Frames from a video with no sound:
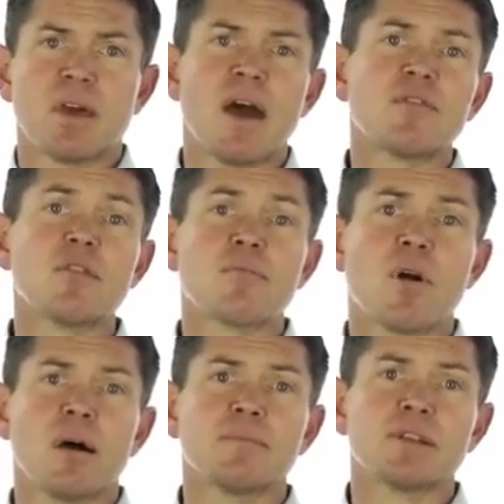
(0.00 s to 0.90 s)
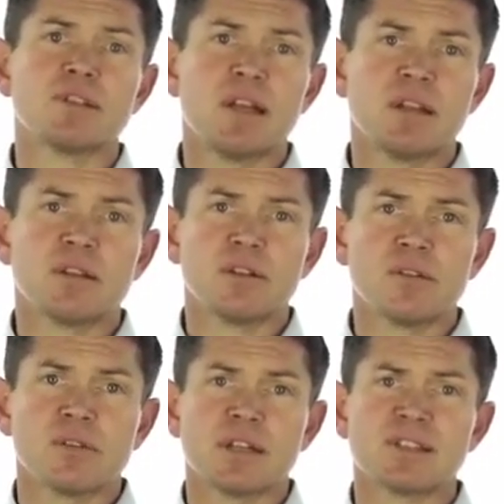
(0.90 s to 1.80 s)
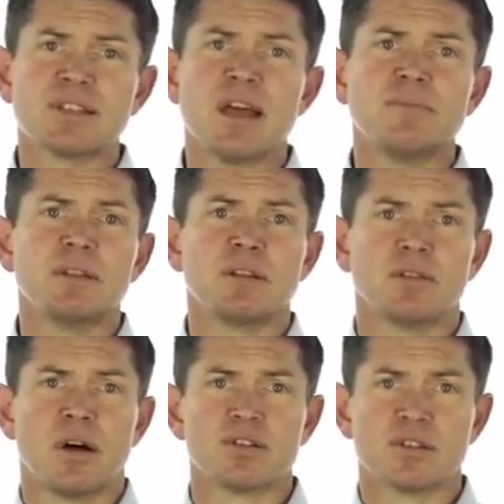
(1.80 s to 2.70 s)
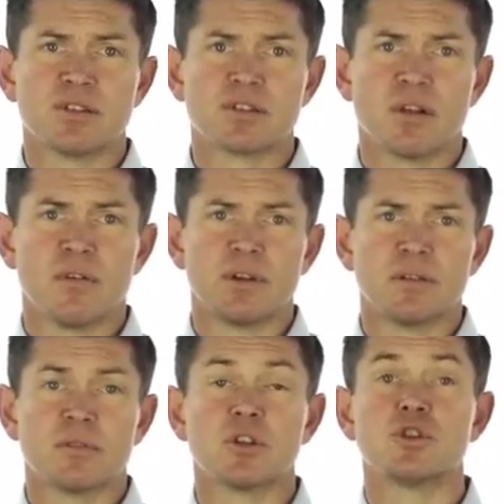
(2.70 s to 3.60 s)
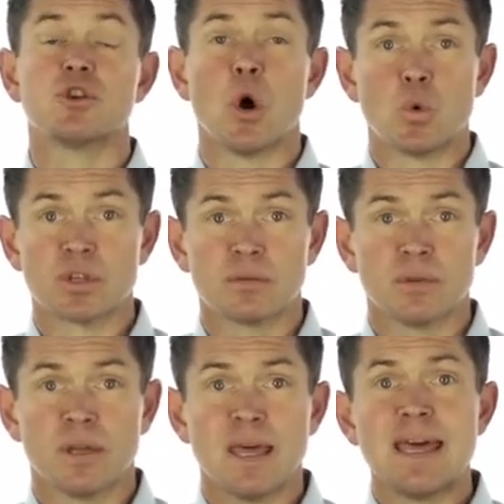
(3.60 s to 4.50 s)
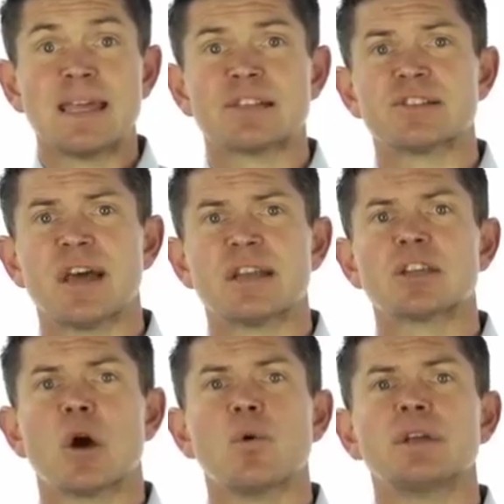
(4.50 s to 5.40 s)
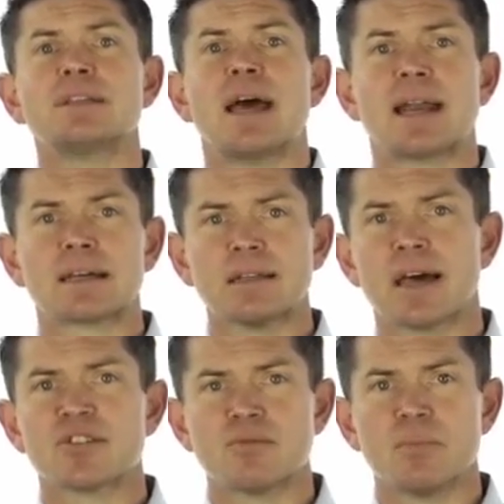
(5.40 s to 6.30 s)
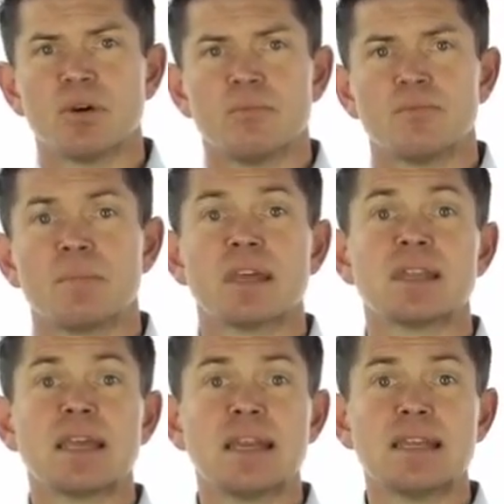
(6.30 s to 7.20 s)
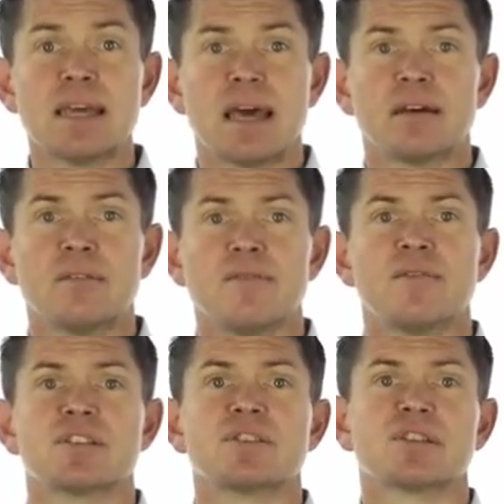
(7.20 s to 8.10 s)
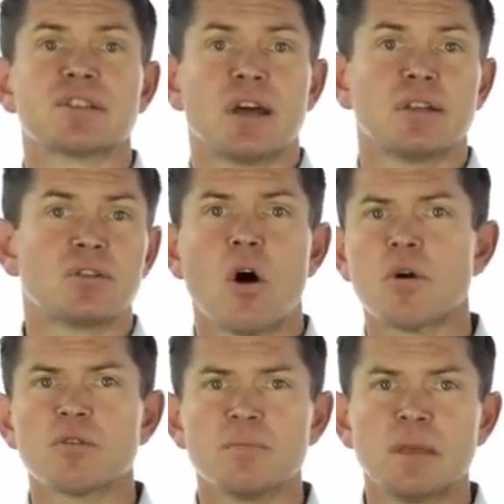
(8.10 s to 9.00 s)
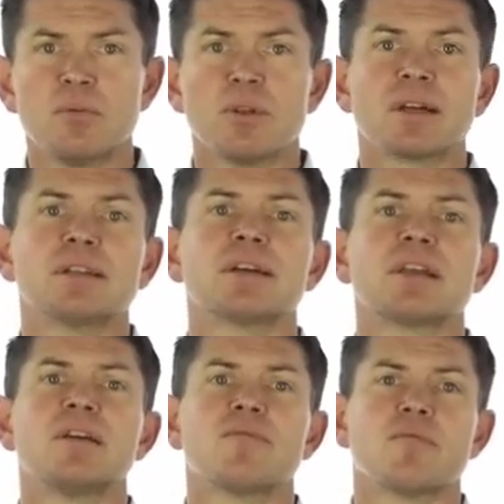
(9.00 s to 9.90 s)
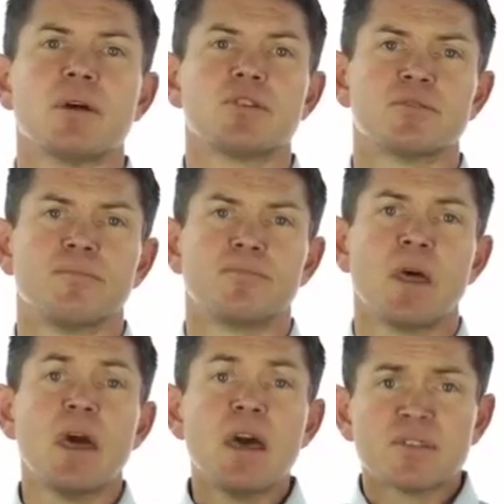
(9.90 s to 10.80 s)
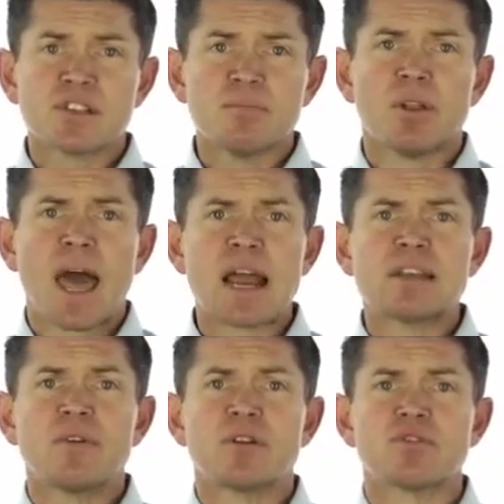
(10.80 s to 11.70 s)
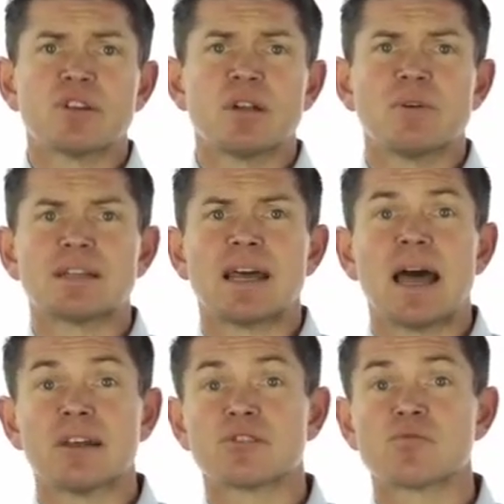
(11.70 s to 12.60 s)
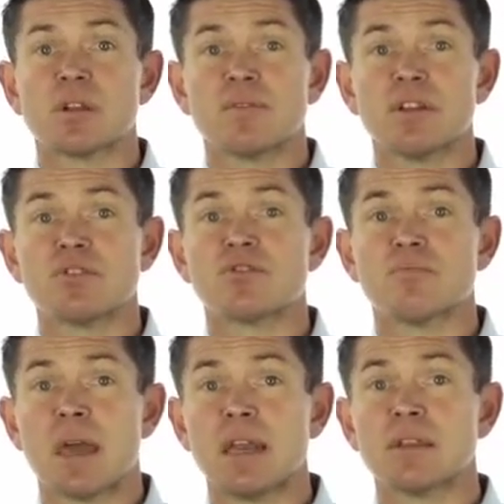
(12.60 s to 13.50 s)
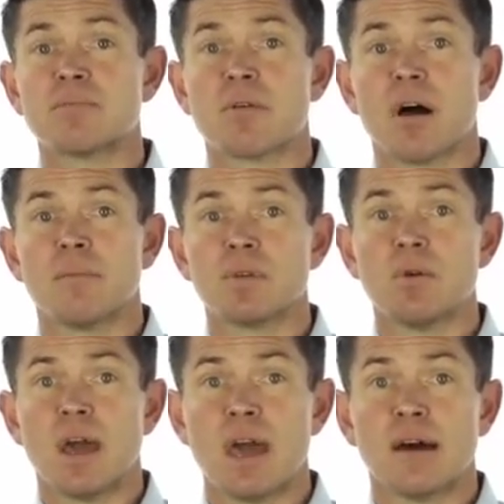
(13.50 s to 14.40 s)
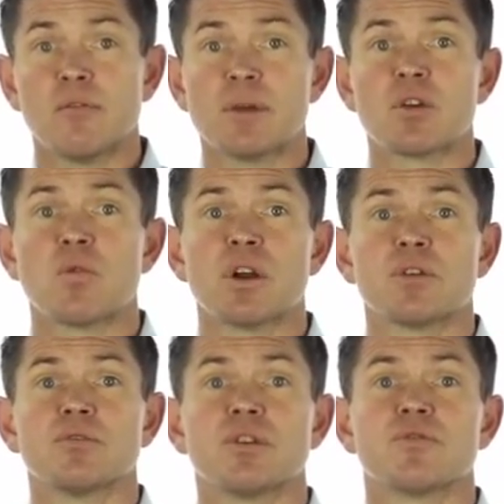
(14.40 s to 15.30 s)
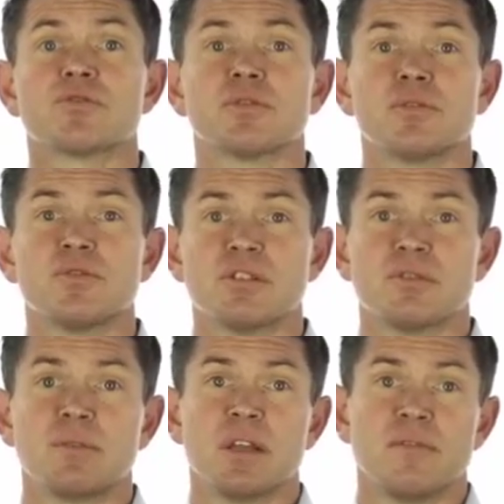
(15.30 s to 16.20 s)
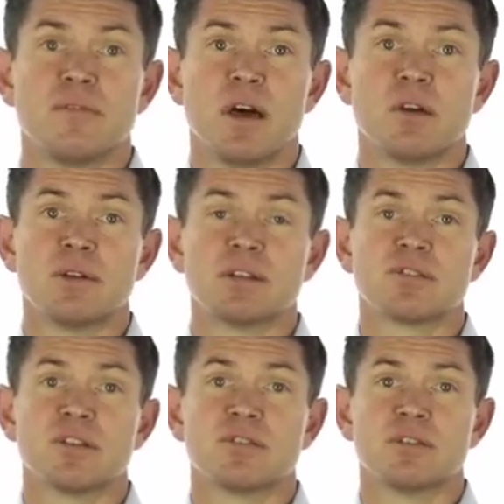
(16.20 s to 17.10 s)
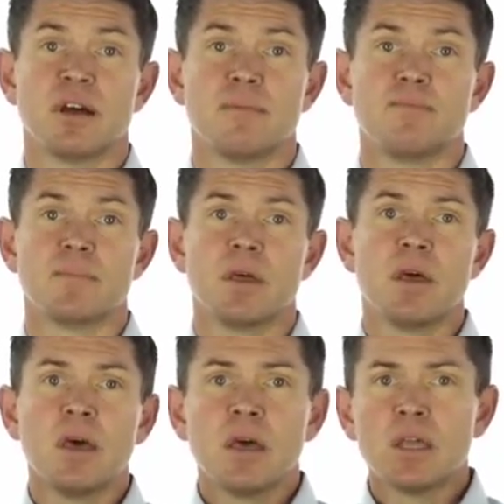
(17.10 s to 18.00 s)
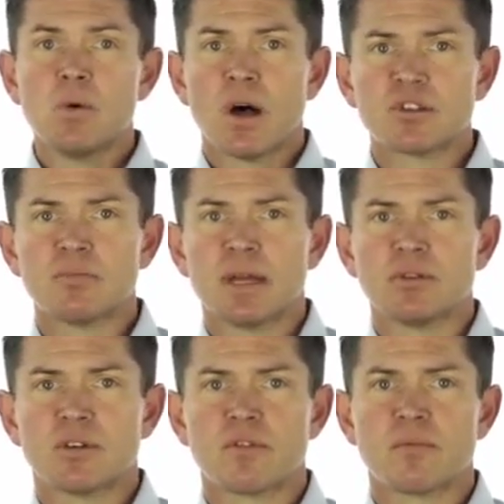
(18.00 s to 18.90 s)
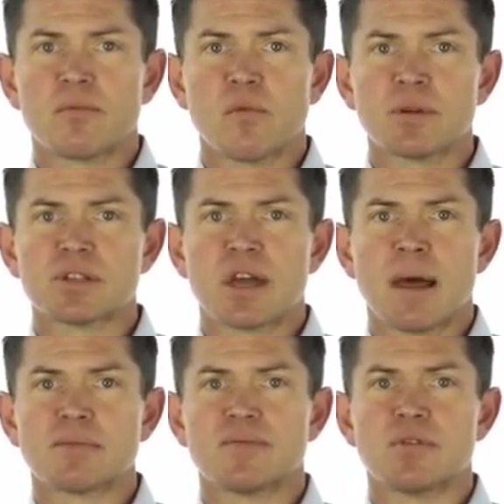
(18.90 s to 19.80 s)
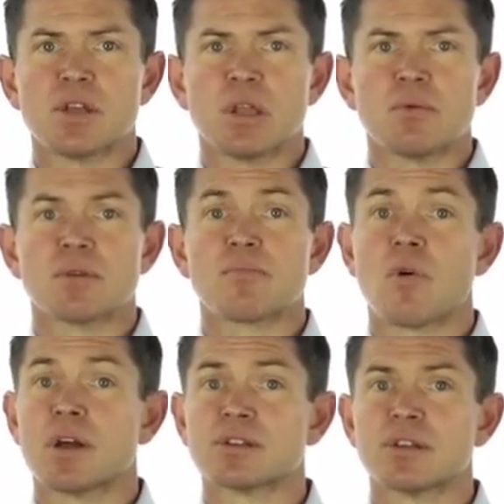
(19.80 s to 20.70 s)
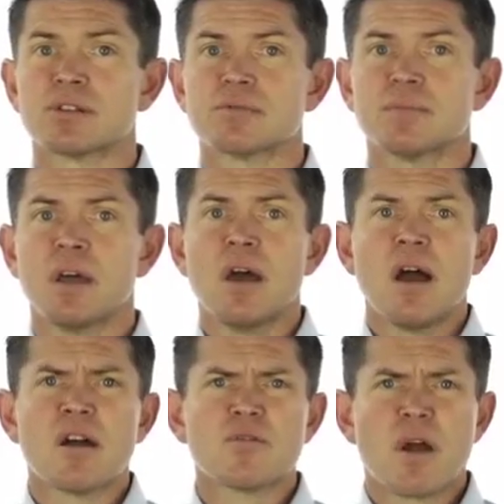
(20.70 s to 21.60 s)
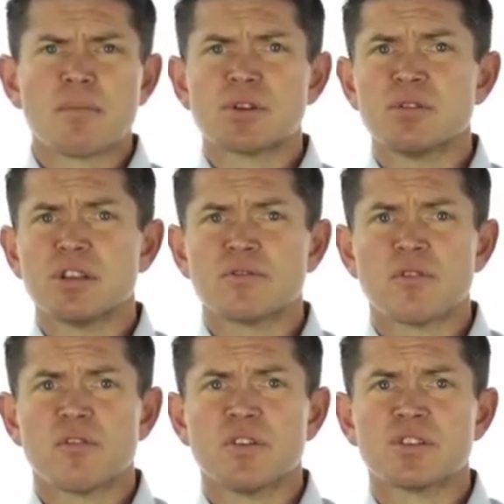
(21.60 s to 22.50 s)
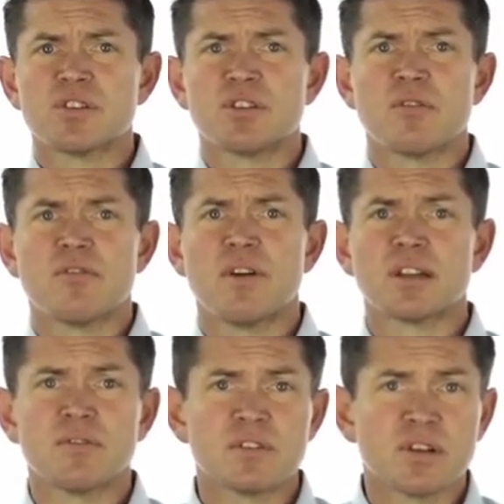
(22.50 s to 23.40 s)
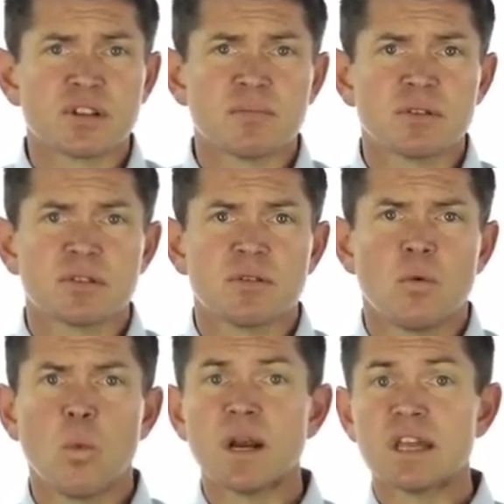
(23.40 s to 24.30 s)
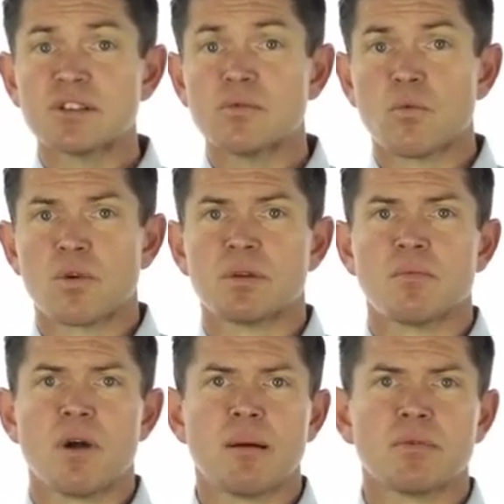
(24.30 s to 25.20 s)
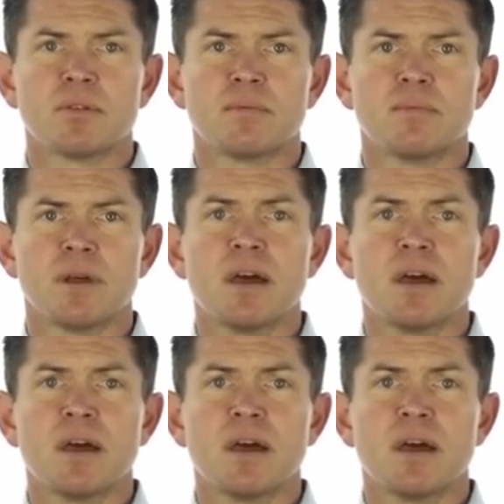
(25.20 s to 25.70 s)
After a problem is stated clearly, it's tempting to launch into solving it. Don't. Instead, go into data collection mode. Begin getting data, visit the site, talk with people, and collect information. The simple act of understanding what data is relevant and germane to the problem you have will be critical to your solutions being evaluated at decision time. You also may look for performance gaps if you're dealing with a process. Are there opportunities for efficiency or effective adjustments? What isn't working properly?